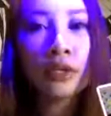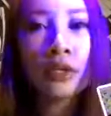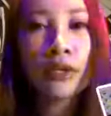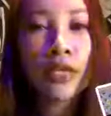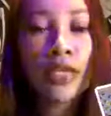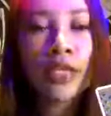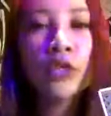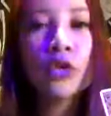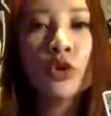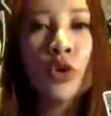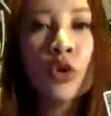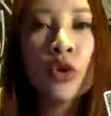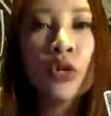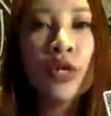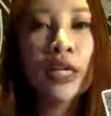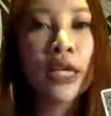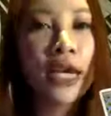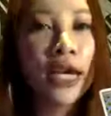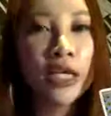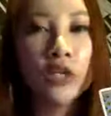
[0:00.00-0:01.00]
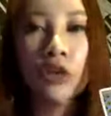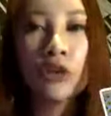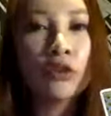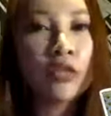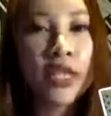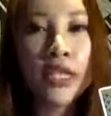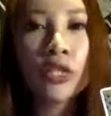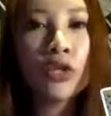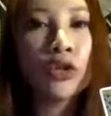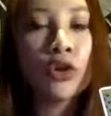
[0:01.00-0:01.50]
just do only lah. You know,
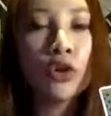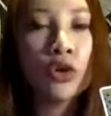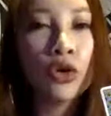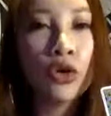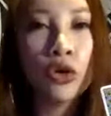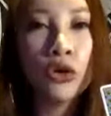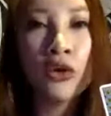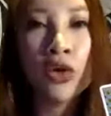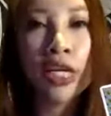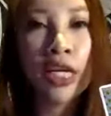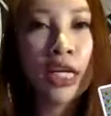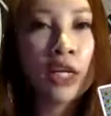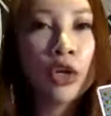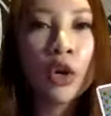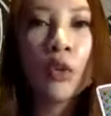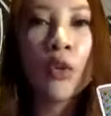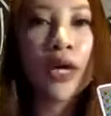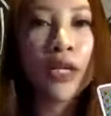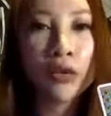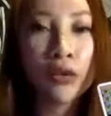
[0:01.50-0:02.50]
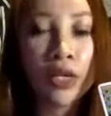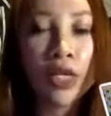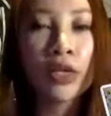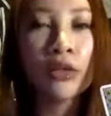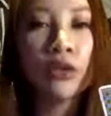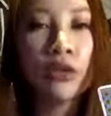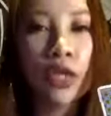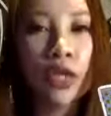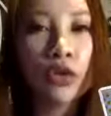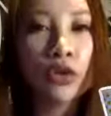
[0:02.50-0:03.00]
just do. You already know what you need
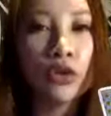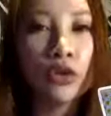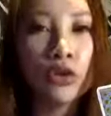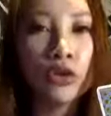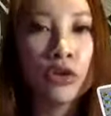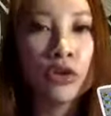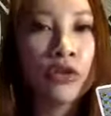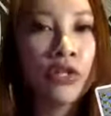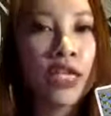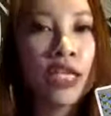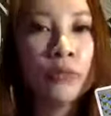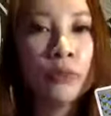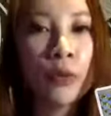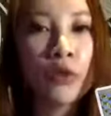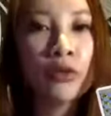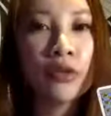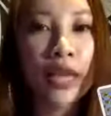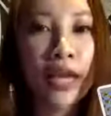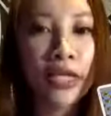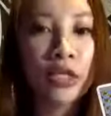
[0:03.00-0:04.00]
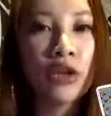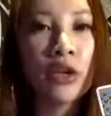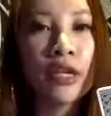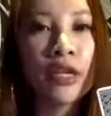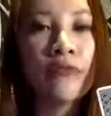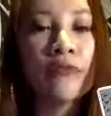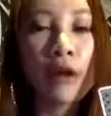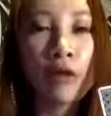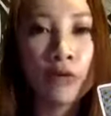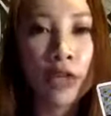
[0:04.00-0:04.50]
you need to do. So just build that
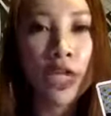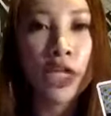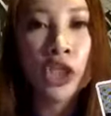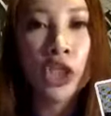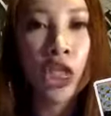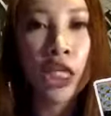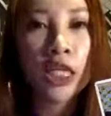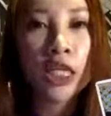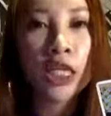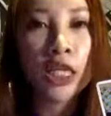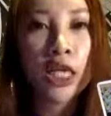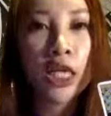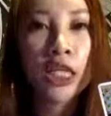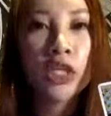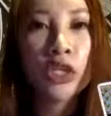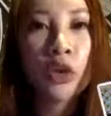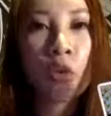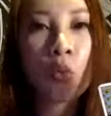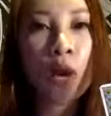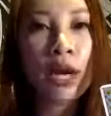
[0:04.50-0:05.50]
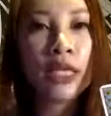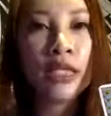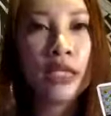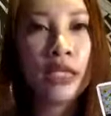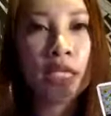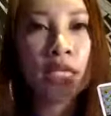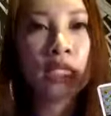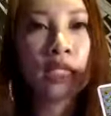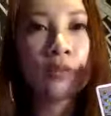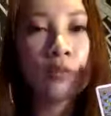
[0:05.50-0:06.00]
solid foundation. So once
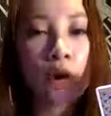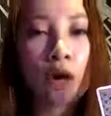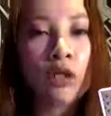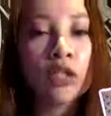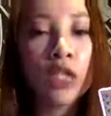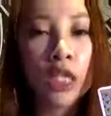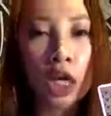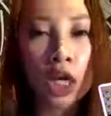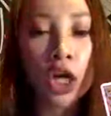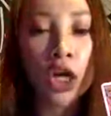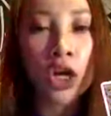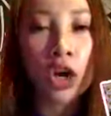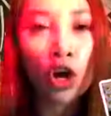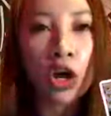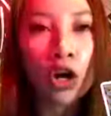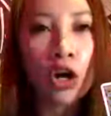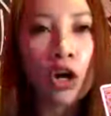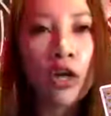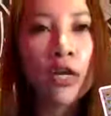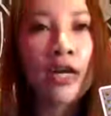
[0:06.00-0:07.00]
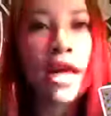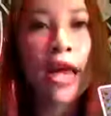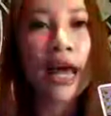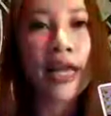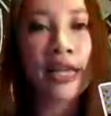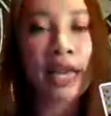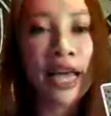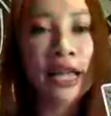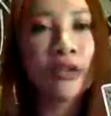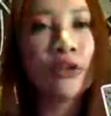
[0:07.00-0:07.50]
it's more secure,
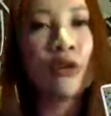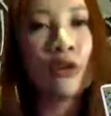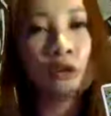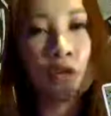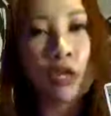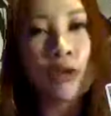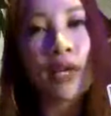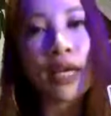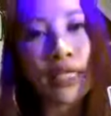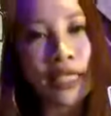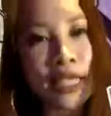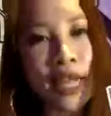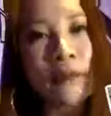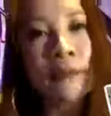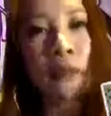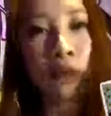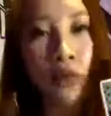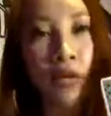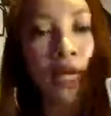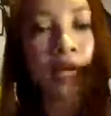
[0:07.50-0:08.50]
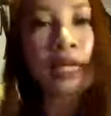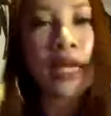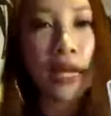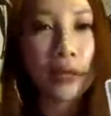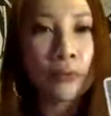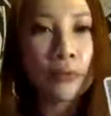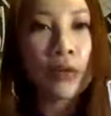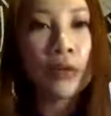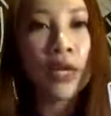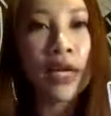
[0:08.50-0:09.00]
and then you only you can start building the
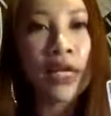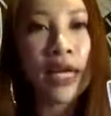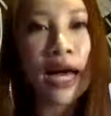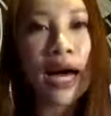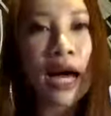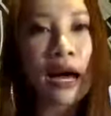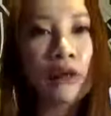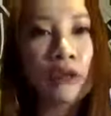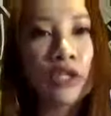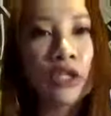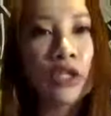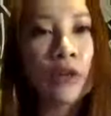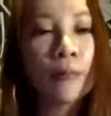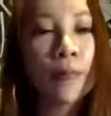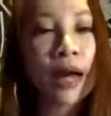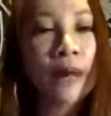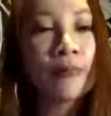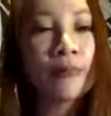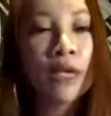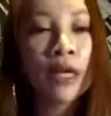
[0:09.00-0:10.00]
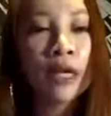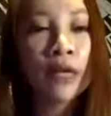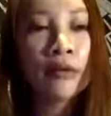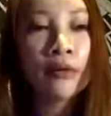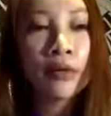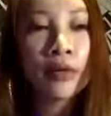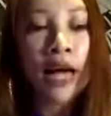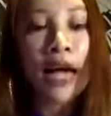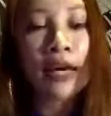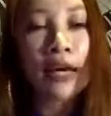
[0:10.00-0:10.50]
building the house. But
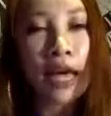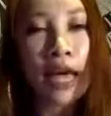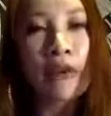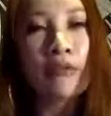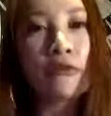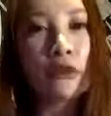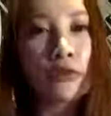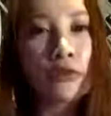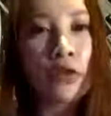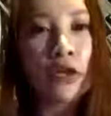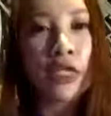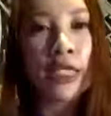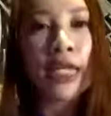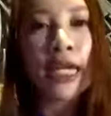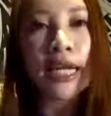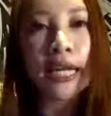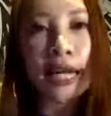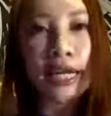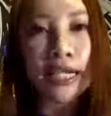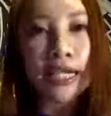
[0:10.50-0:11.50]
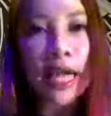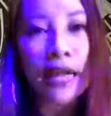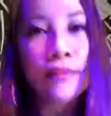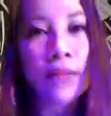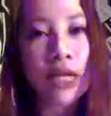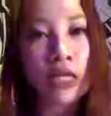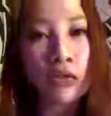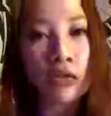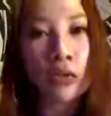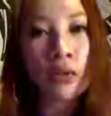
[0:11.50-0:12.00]
I, I do foresee the next ten
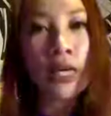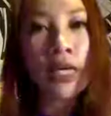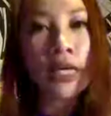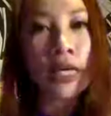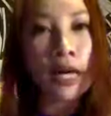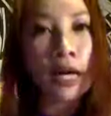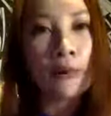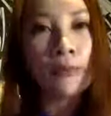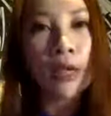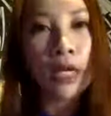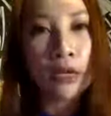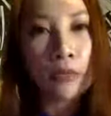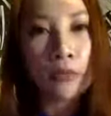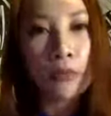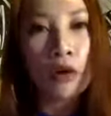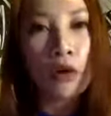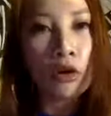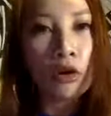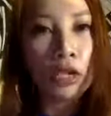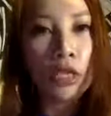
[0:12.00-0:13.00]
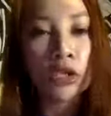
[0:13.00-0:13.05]
months will be a bit more